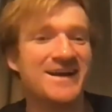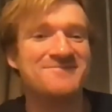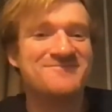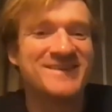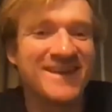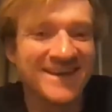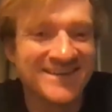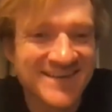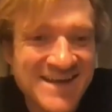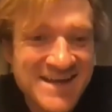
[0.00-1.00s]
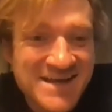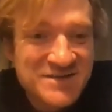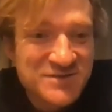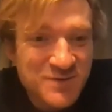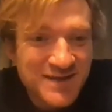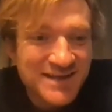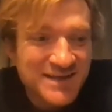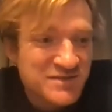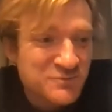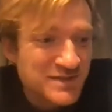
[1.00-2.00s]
So should we